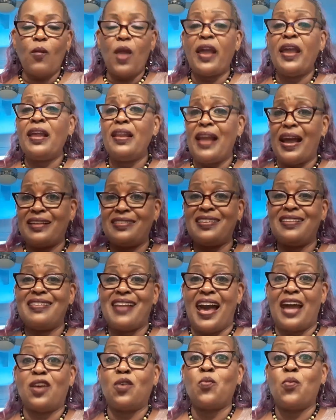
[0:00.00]
He liked a
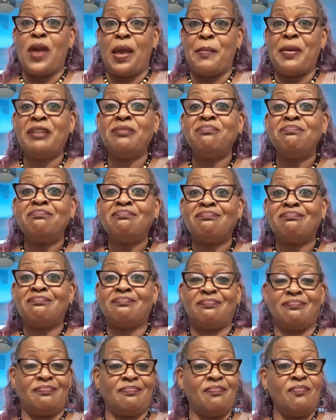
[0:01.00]
lot of women,
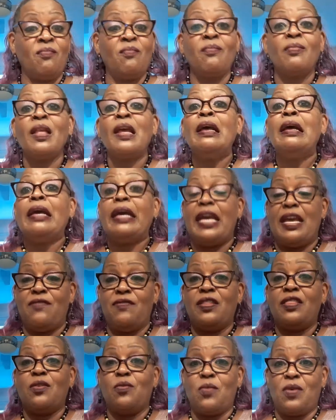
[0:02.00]

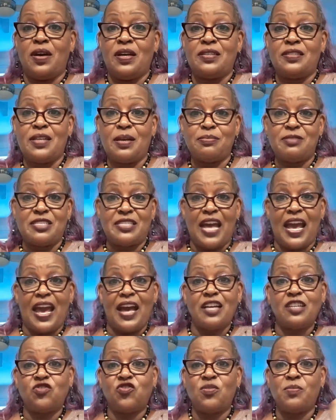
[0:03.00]
even the ones
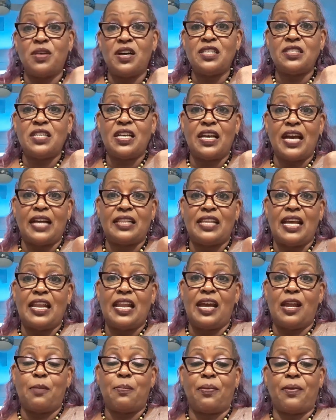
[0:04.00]
upstairs from us. He got that
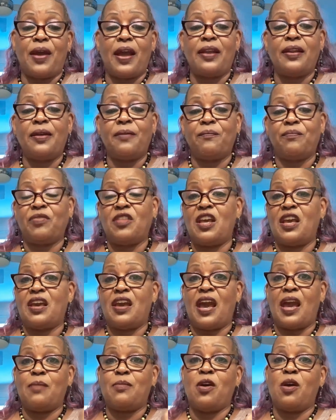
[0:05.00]
lady pregnant, and then he
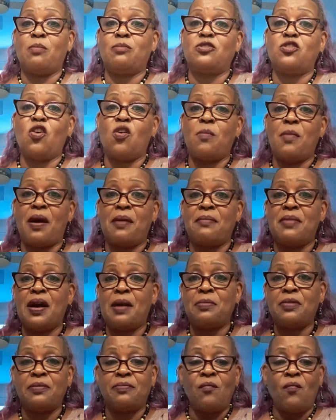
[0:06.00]
came home and told my
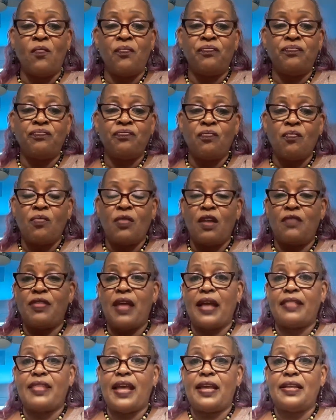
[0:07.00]
mama
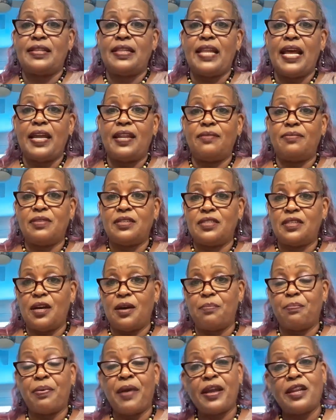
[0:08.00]
that that lady was
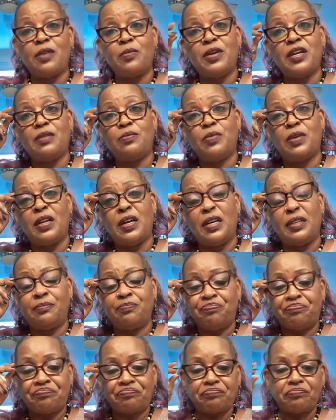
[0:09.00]
pregnant
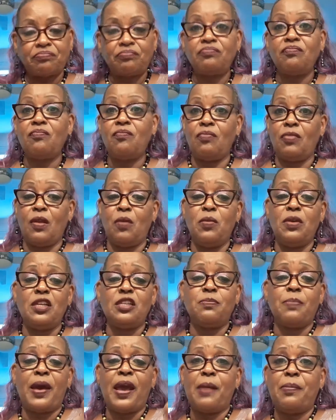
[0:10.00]
with
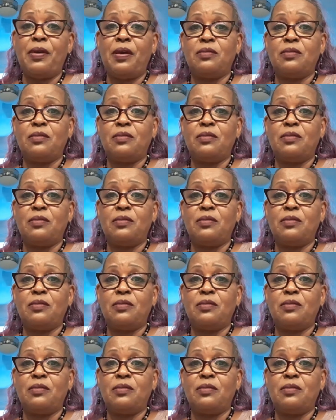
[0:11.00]
his baby.